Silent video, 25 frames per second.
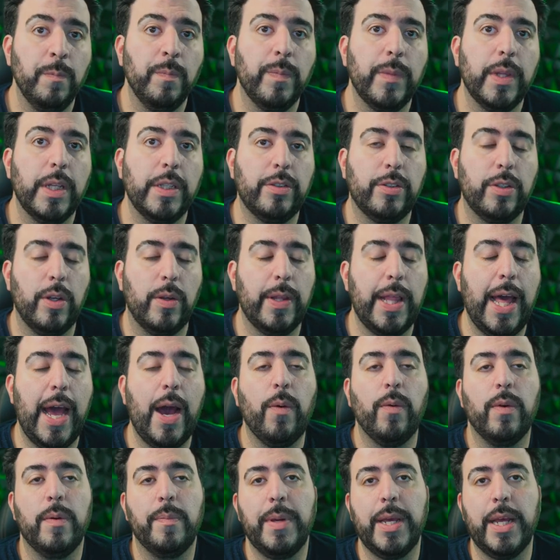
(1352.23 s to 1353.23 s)
So
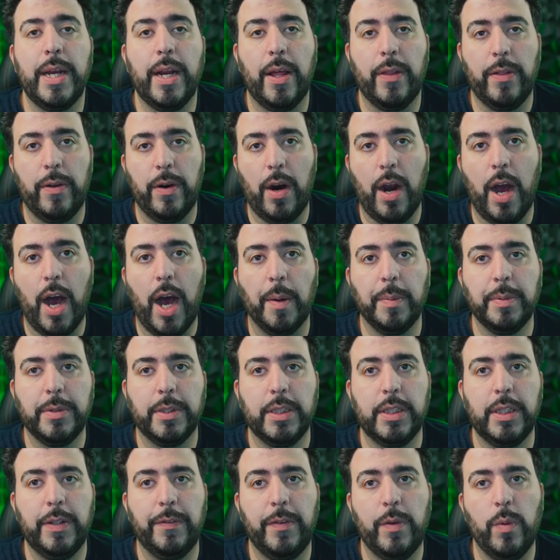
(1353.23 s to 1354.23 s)
that would be another
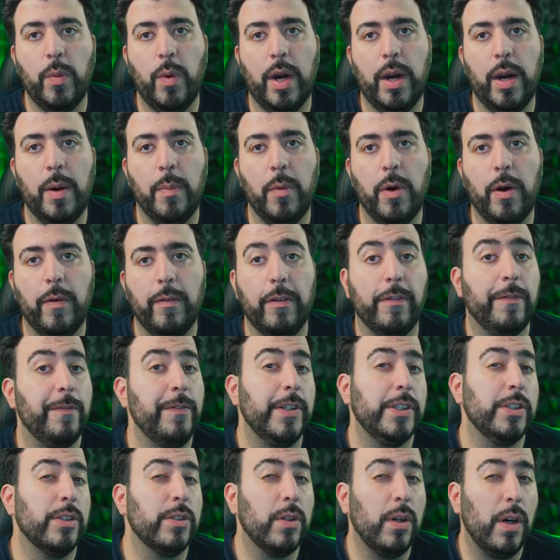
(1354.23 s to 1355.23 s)
option if you wanted more of a
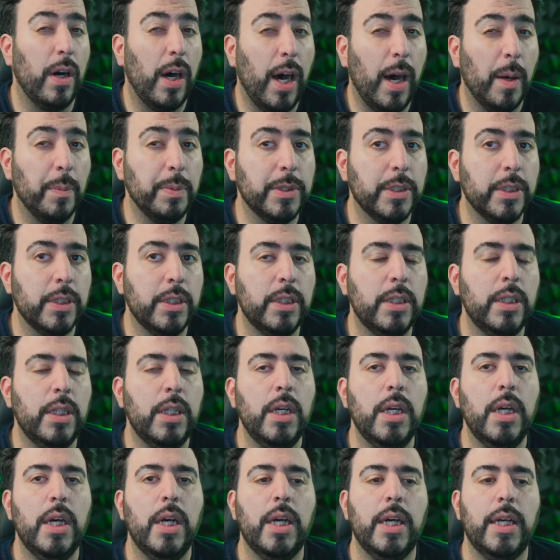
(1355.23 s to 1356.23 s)
physical option
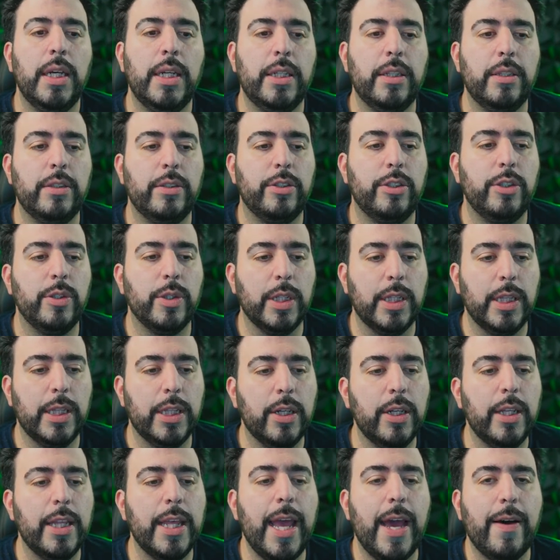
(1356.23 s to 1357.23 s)
is you could
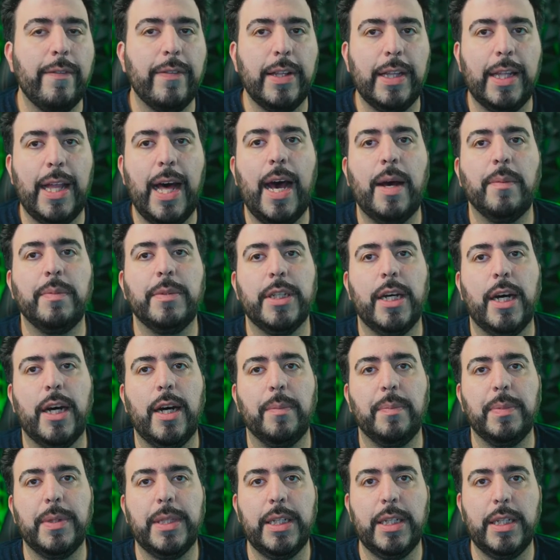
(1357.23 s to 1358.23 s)
literally have a
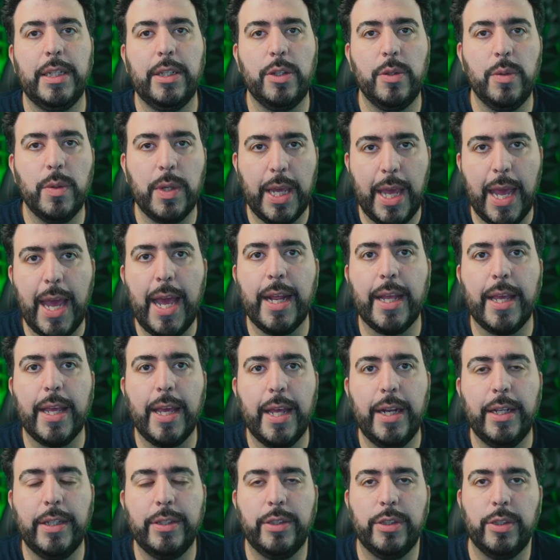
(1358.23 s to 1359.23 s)
laptop that you can't
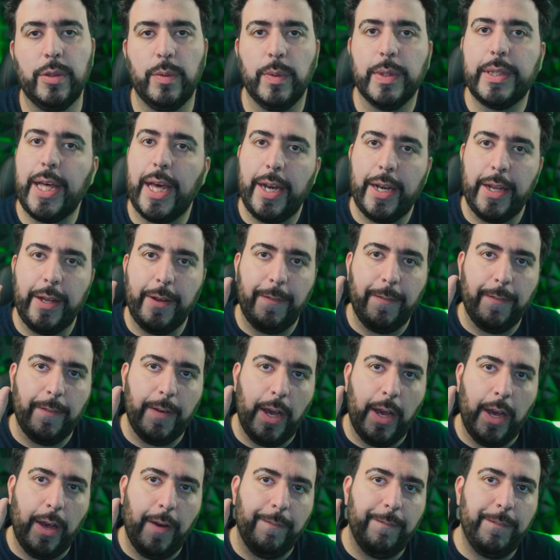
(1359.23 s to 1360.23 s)
get into without
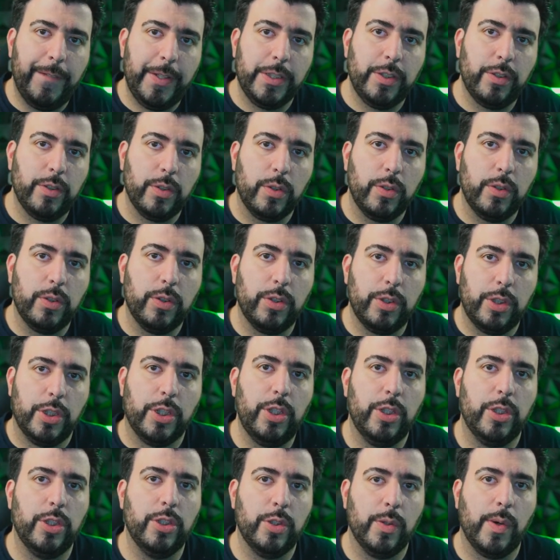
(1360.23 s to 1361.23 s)
a physical
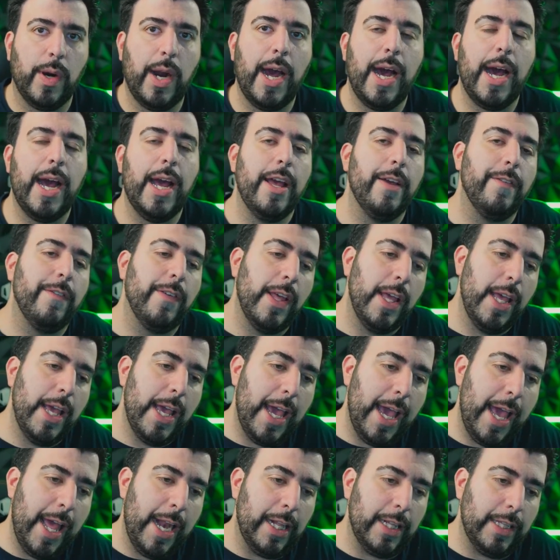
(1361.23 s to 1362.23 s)
secure drive,
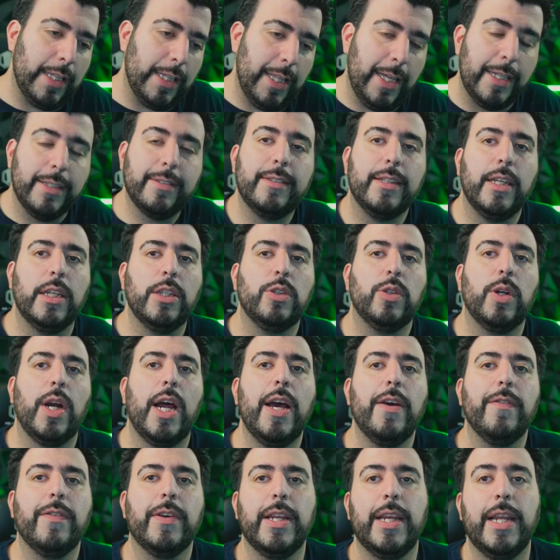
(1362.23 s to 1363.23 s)
and unless that
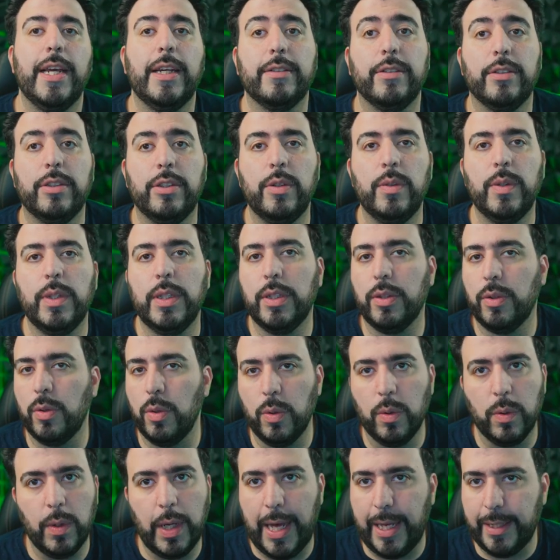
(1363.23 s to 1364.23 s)
drive connects to it,
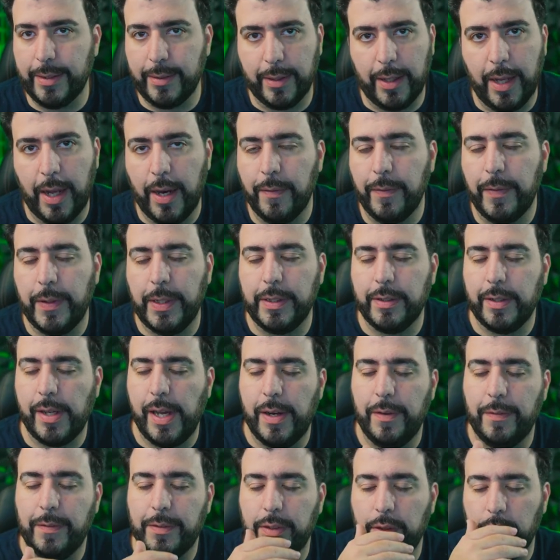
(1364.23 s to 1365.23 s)
Google has a lot of these kind
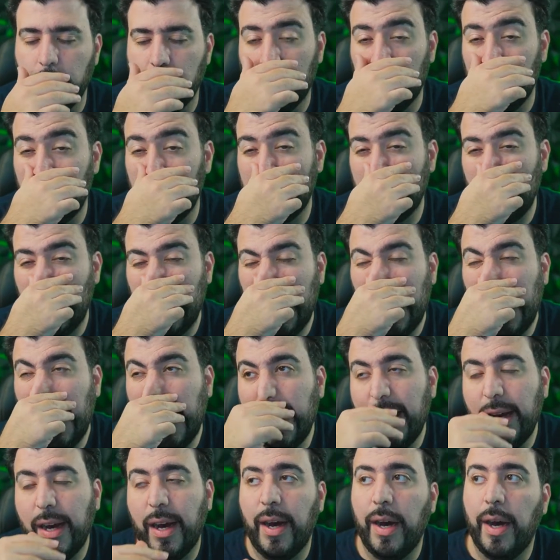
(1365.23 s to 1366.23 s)
of solutions.
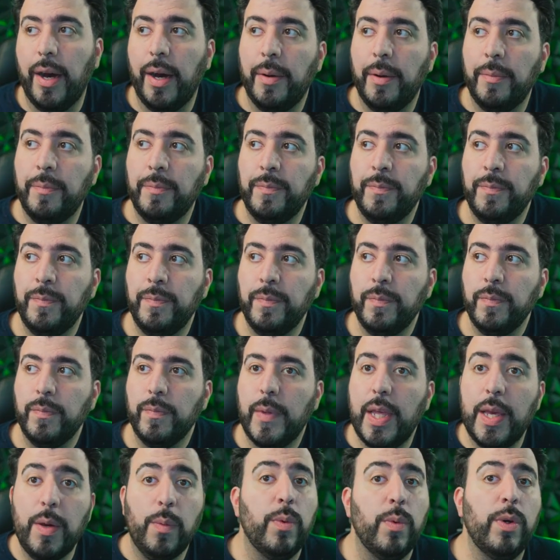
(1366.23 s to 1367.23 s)
Um,
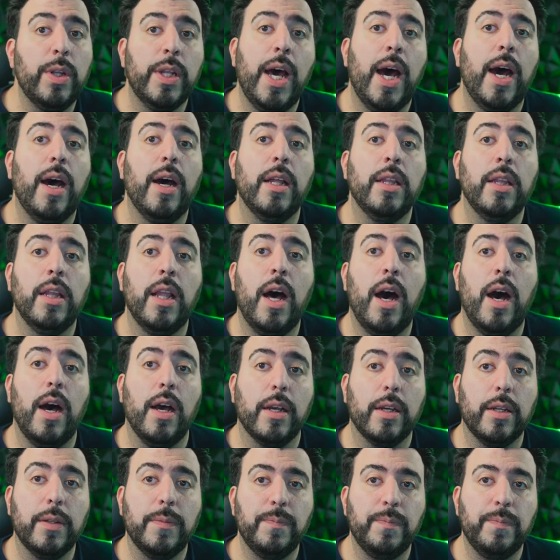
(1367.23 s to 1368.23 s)
it will not unlock.